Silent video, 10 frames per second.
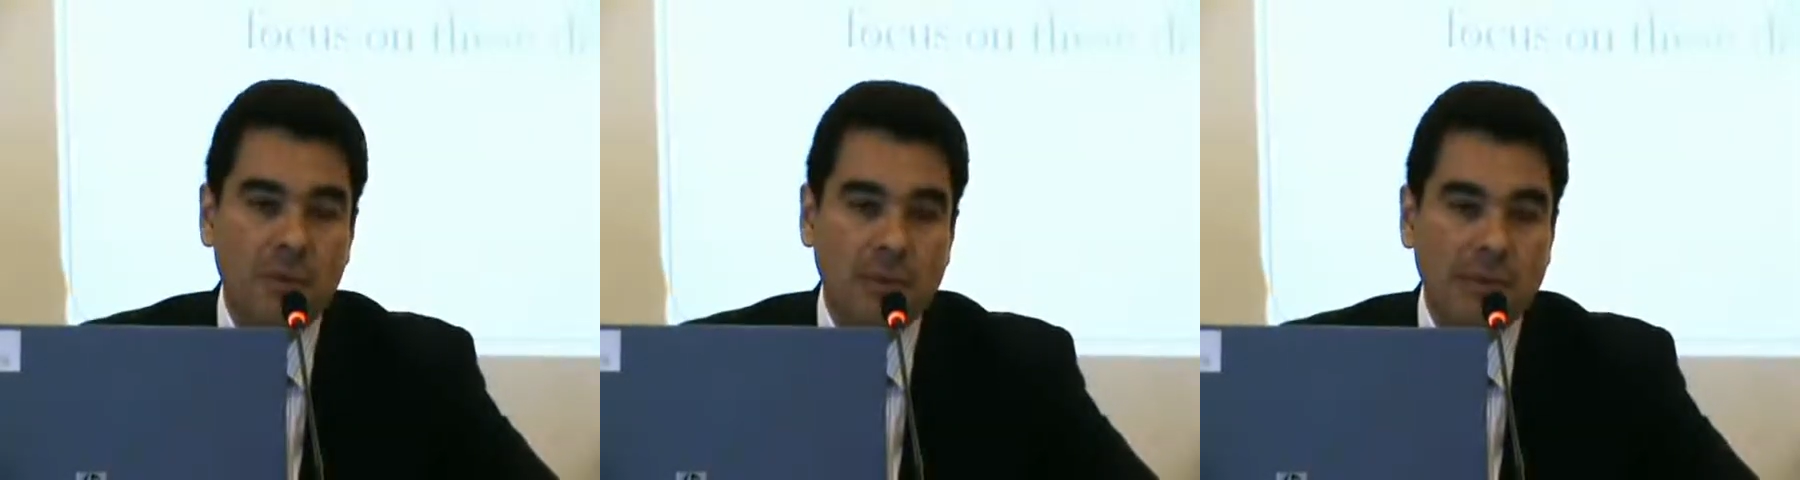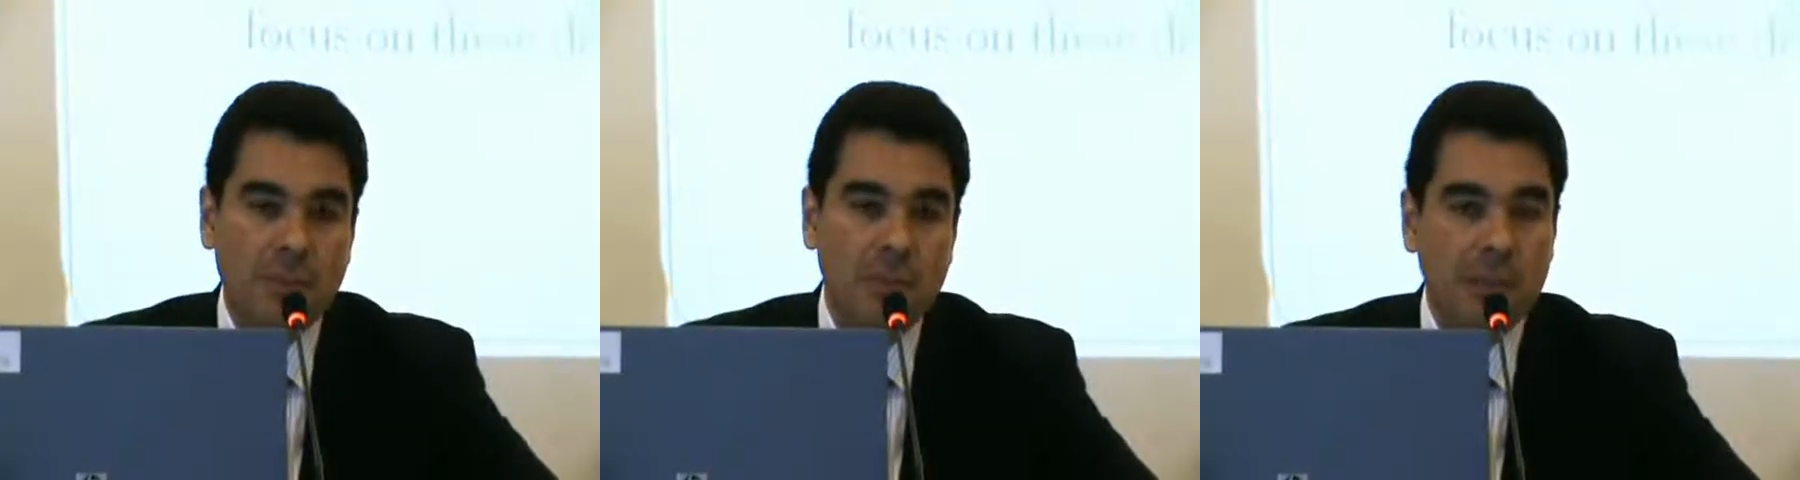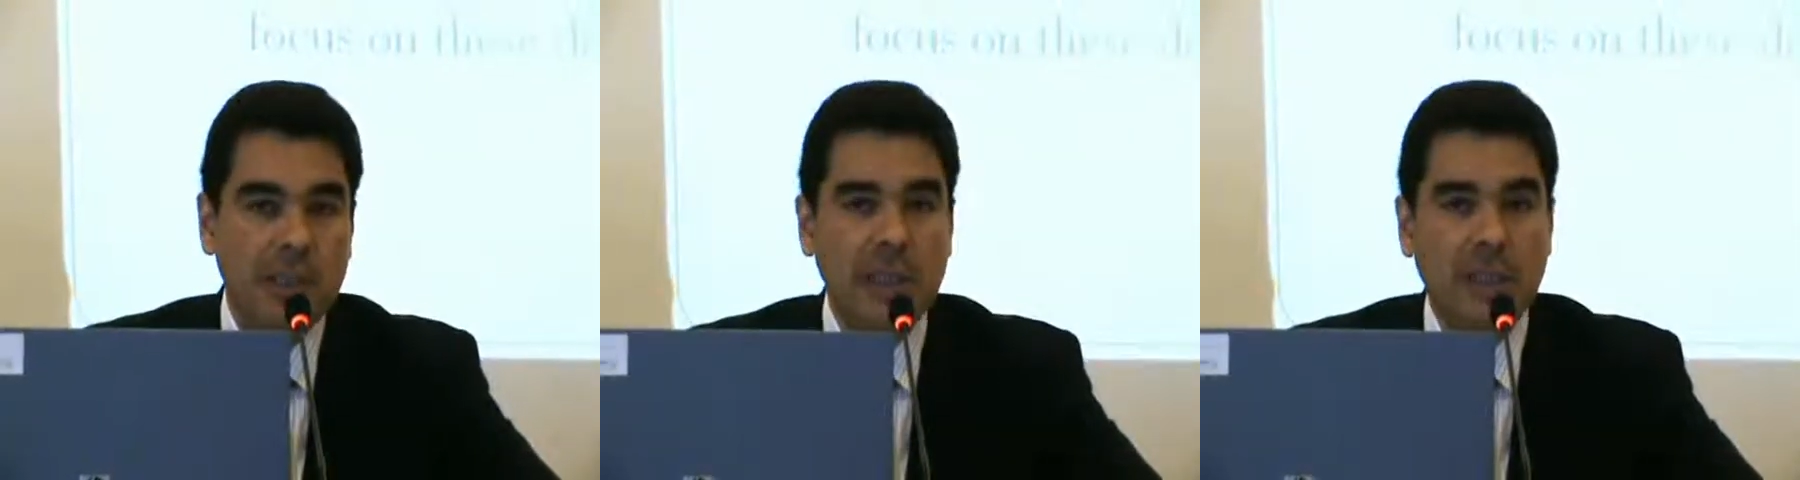for example,
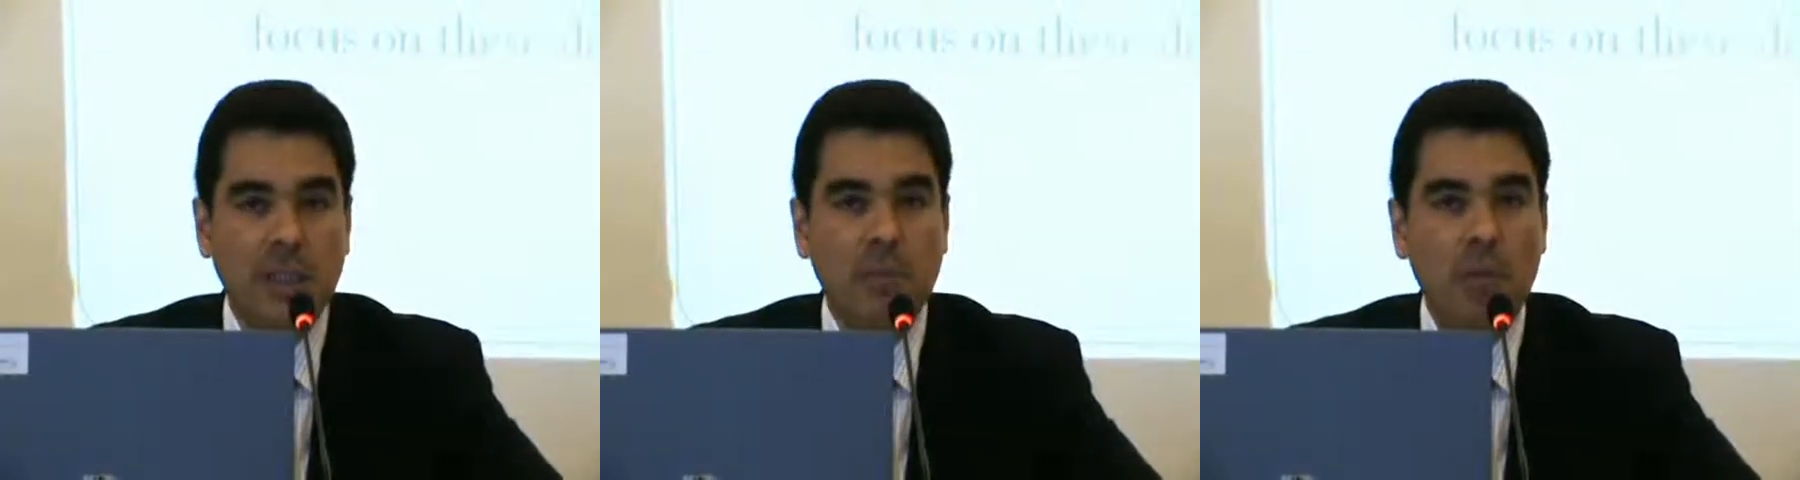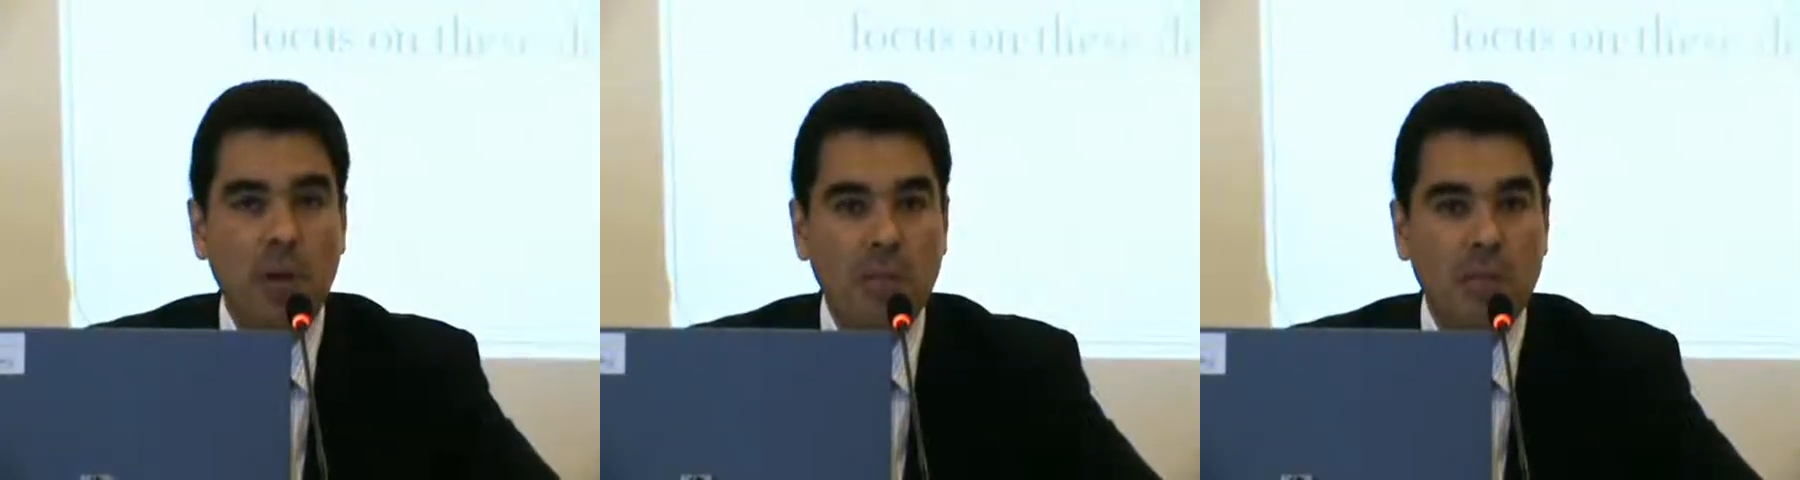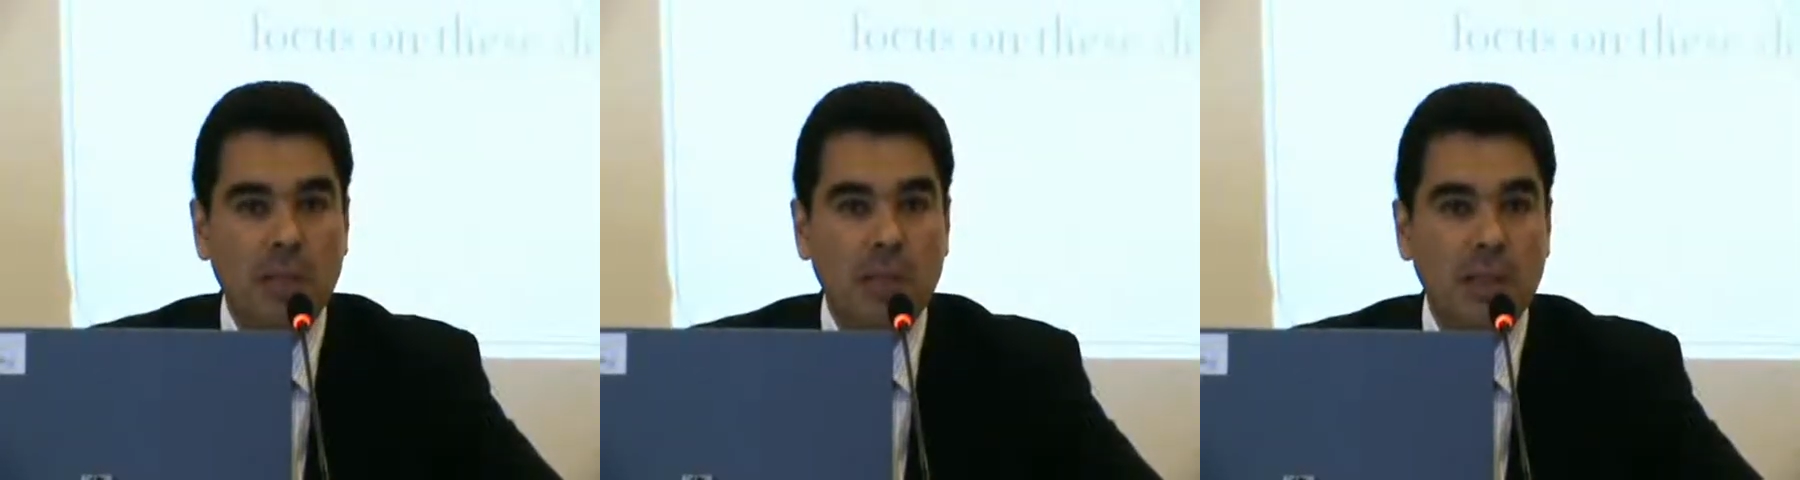creating employment